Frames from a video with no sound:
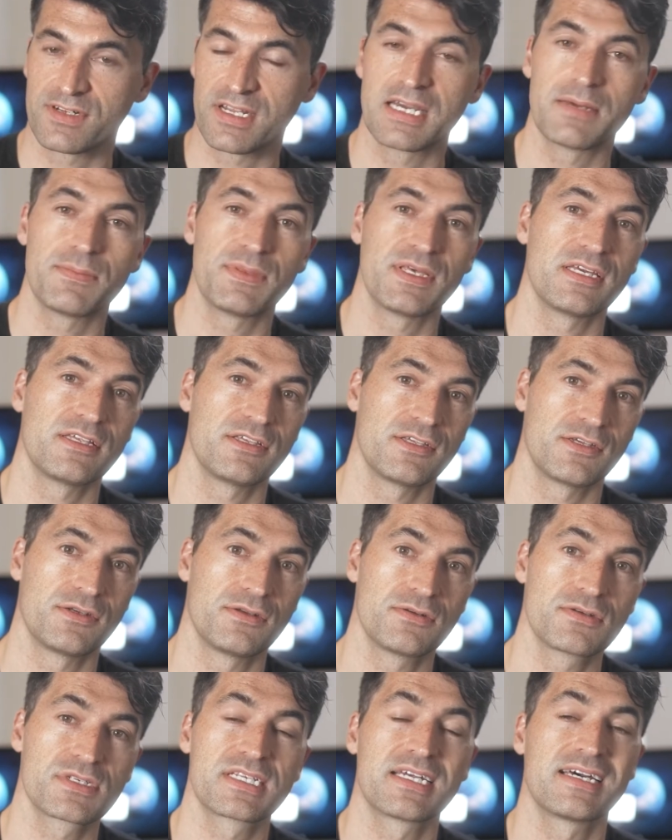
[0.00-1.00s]
light being
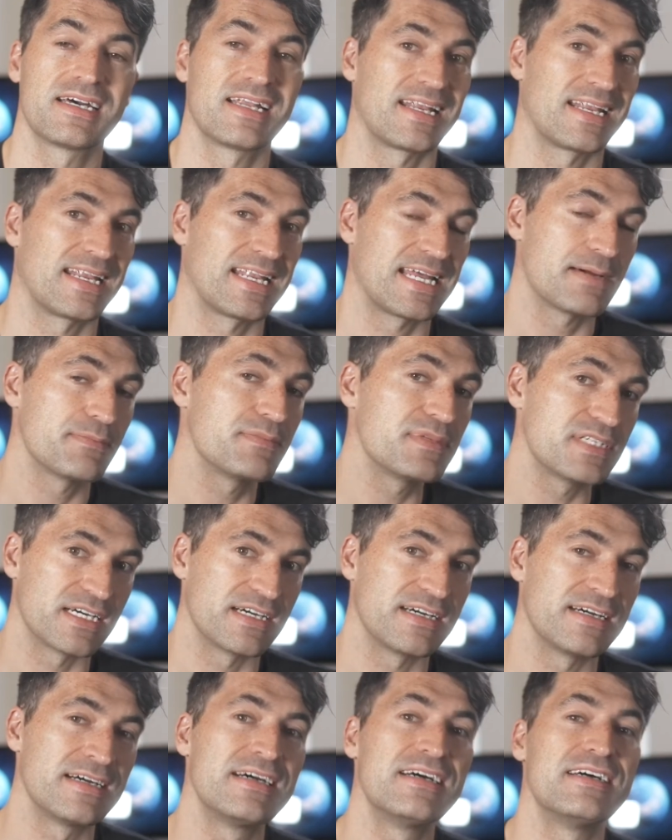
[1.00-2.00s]
used,
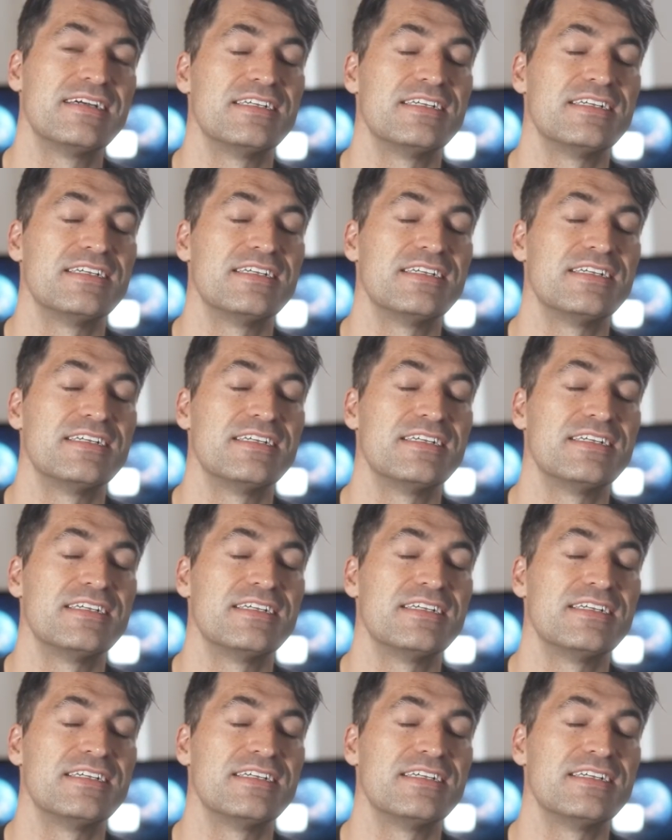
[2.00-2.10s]
lambda,